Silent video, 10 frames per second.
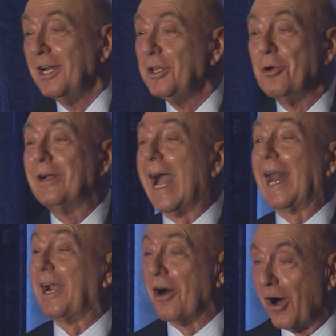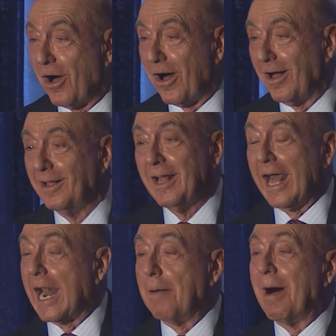You got it all.
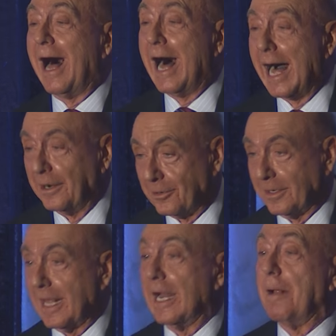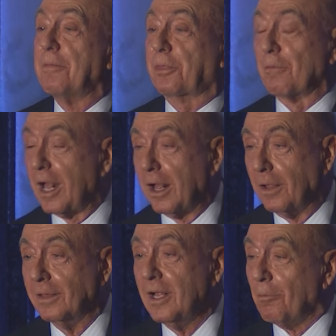And I'm honored and I'm
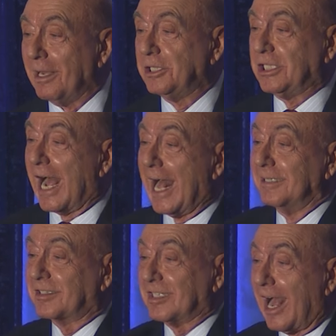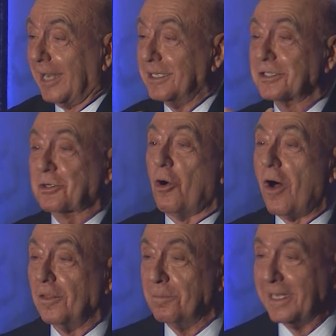thrilled when John Saunders
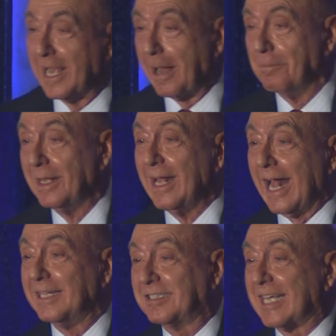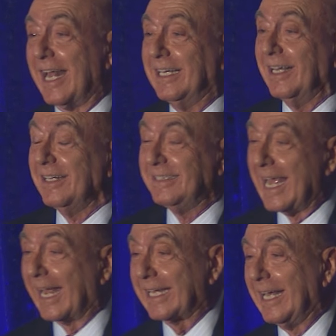called me up and said,
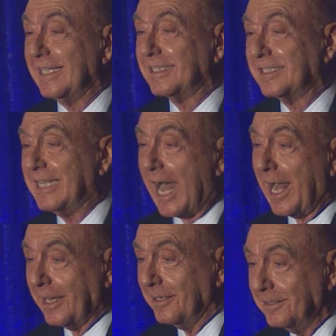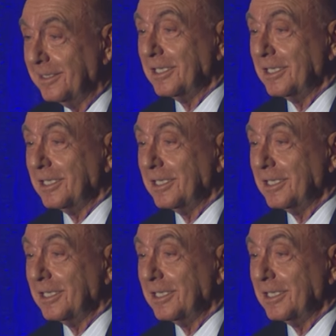Dick, it's done.